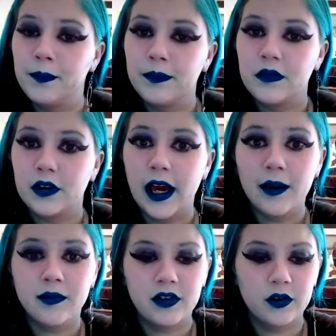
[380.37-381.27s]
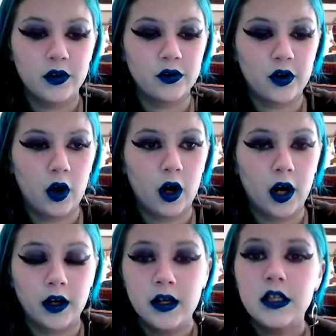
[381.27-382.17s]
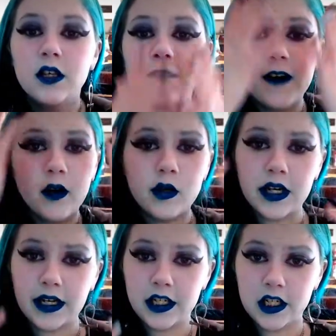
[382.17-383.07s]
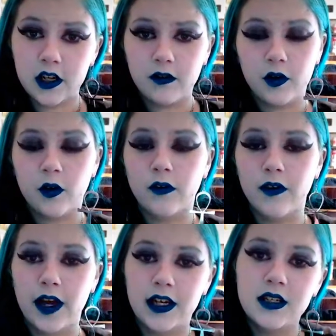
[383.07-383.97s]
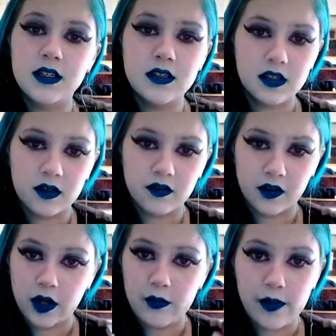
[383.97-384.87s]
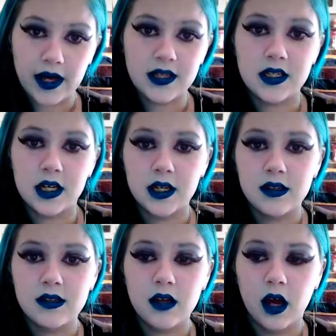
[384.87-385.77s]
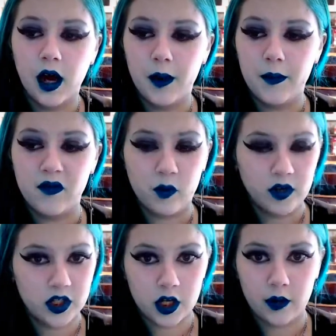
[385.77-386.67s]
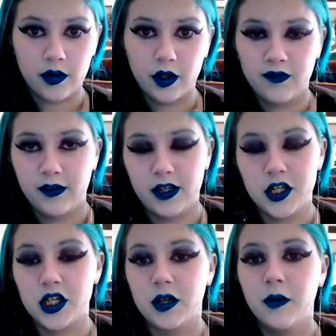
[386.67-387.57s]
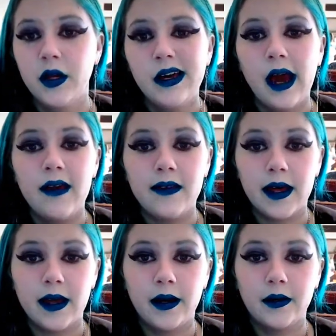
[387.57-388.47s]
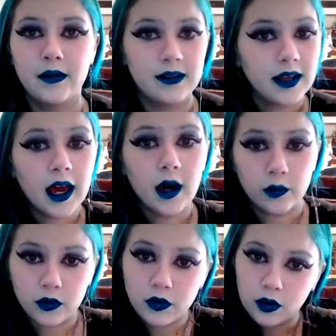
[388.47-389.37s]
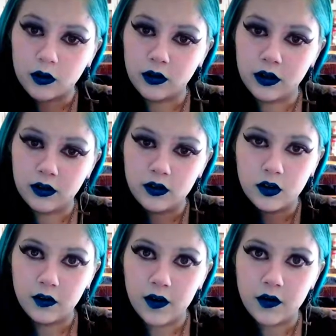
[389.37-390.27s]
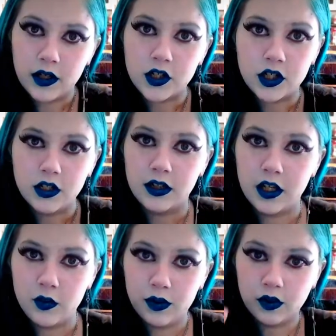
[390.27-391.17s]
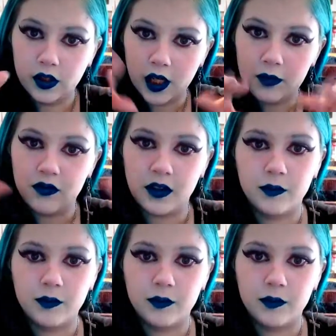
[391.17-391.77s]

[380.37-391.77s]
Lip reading: So yeah, so those are the foundation of your face, the very basics. Everyone should start with a good foundation, and then it's like a house, you know, it's a good foundation, and then you build on top of it.